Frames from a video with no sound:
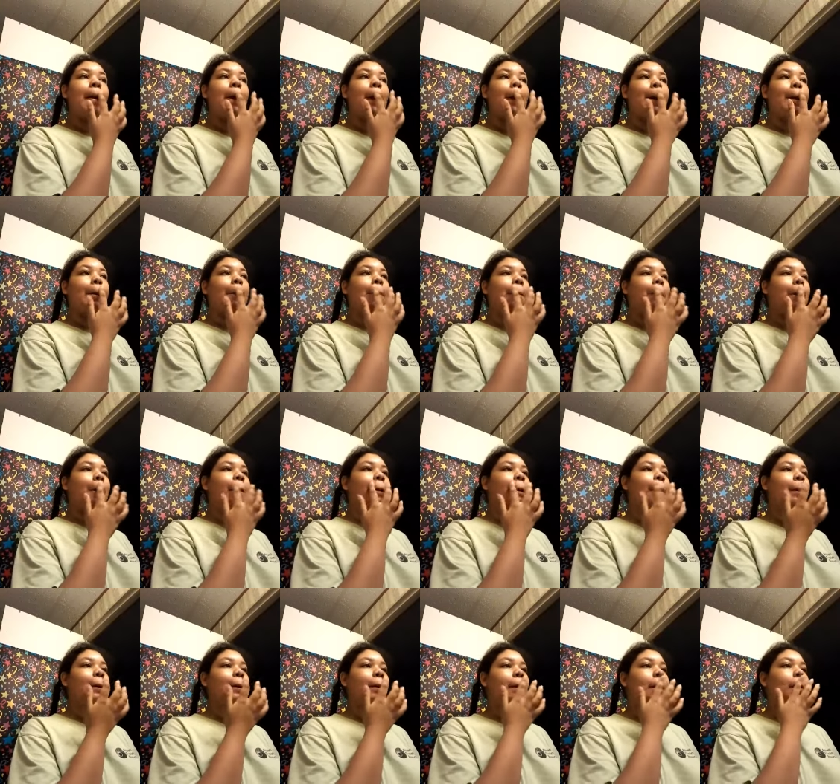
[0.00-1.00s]
And it
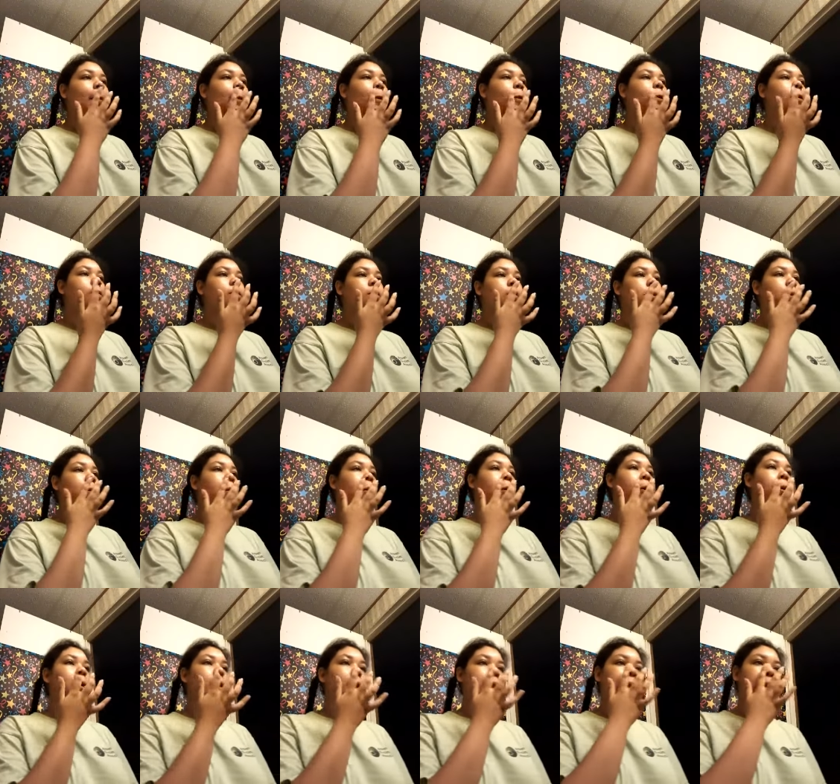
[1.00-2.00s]
really, it's
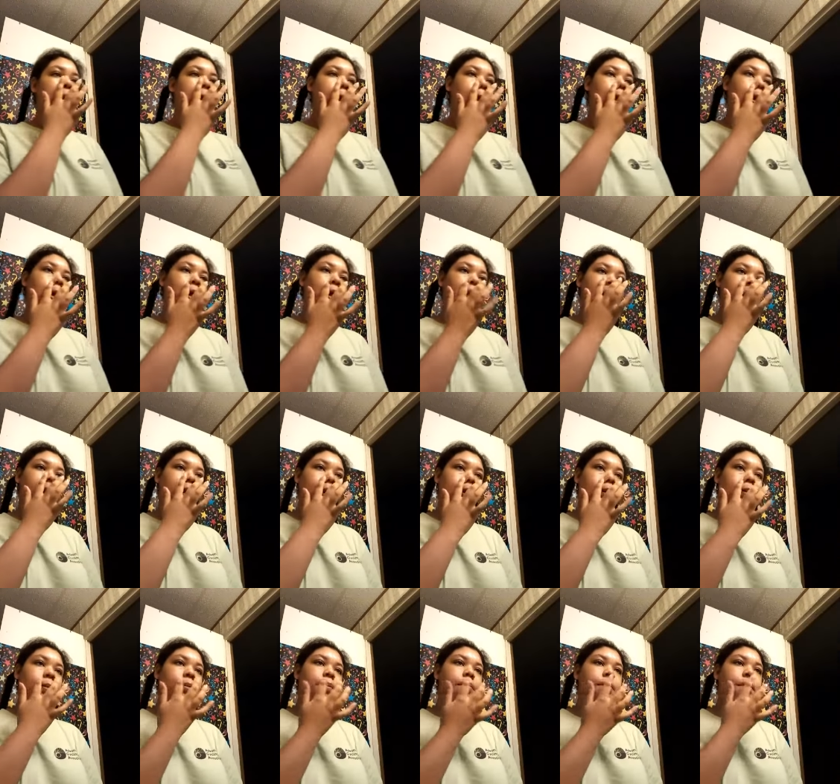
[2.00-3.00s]
really
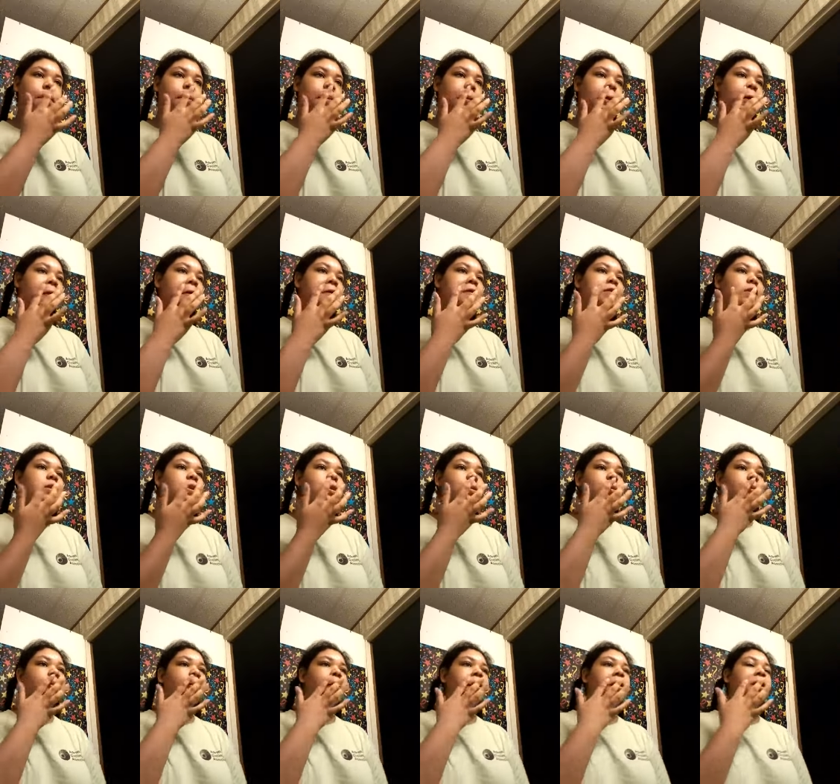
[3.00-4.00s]
um, easy to
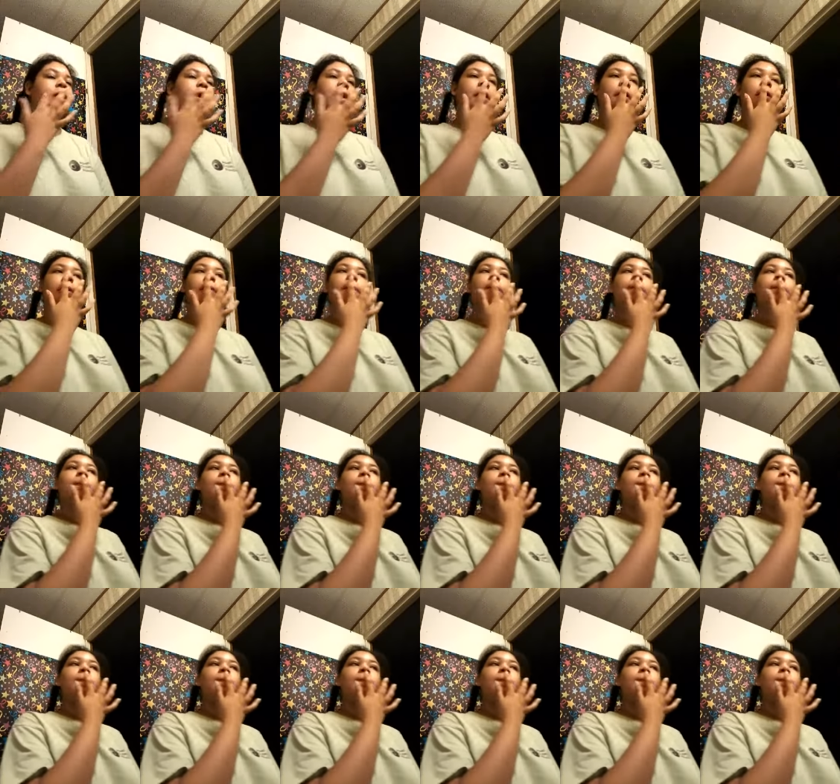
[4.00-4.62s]
blend out.